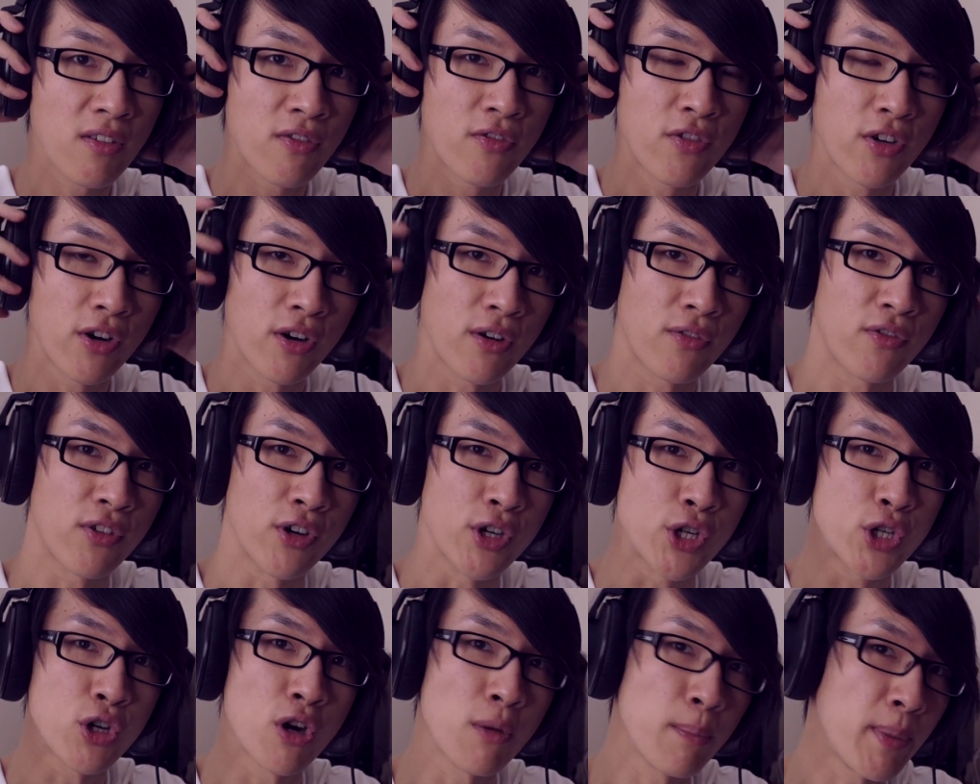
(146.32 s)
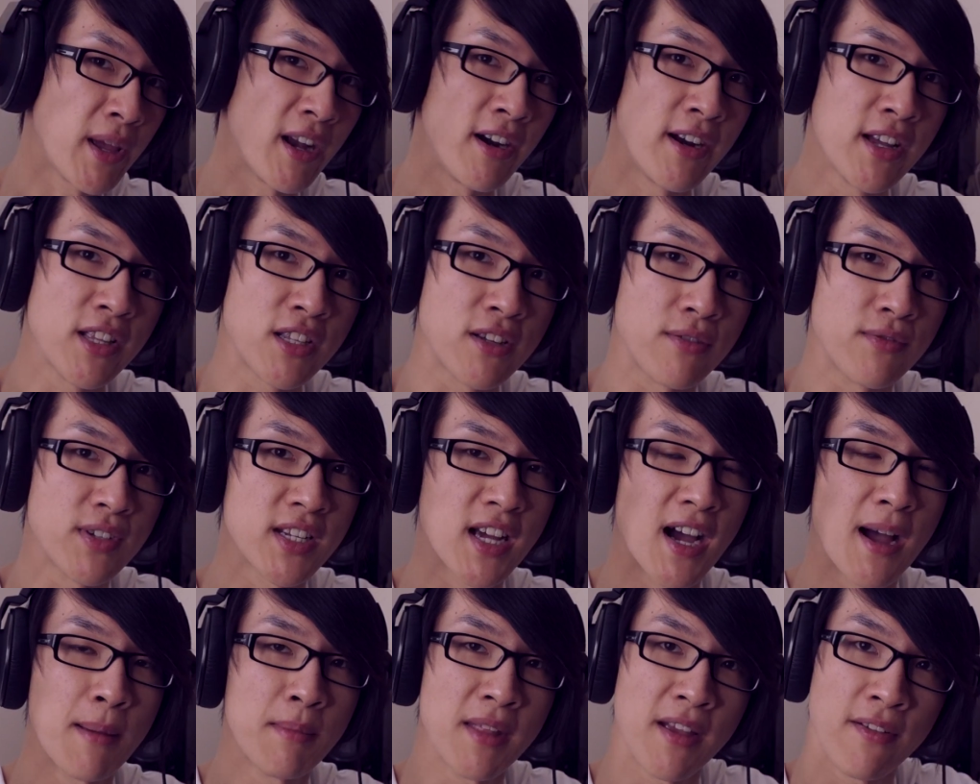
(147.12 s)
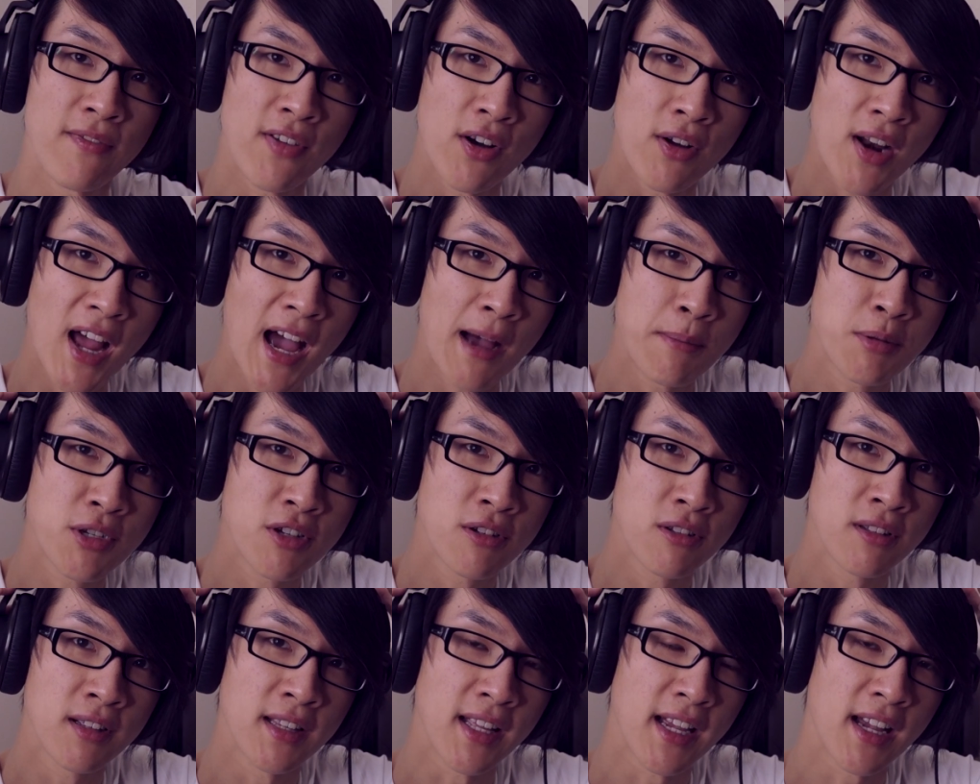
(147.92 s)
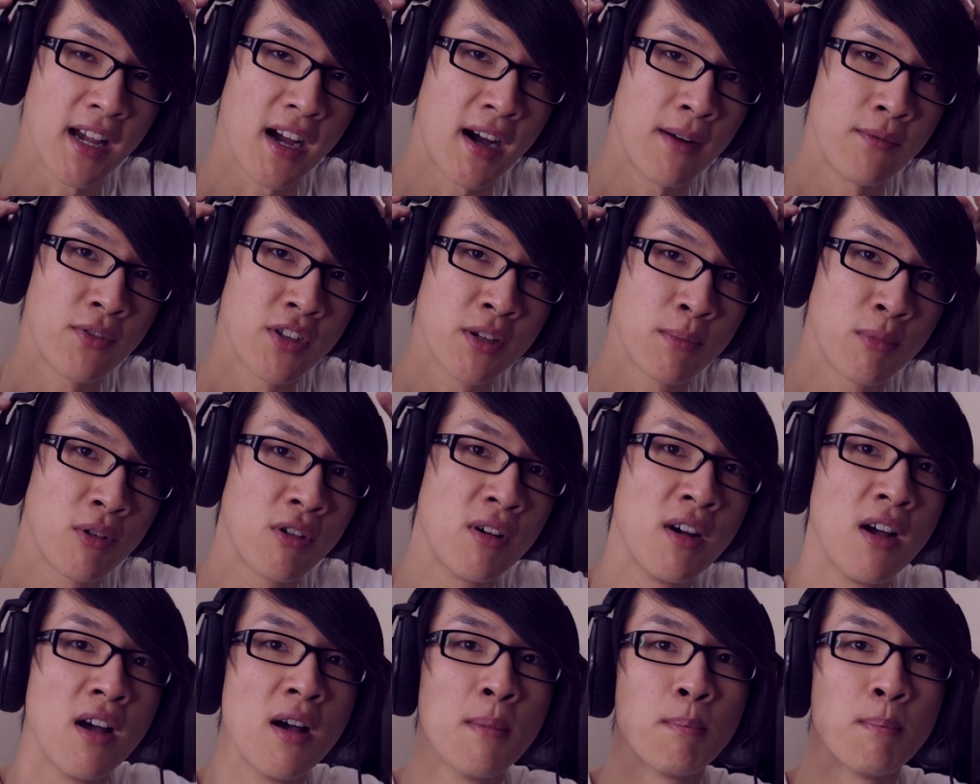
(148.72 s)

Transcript: for short periods of time, they felt absolutely comfortable,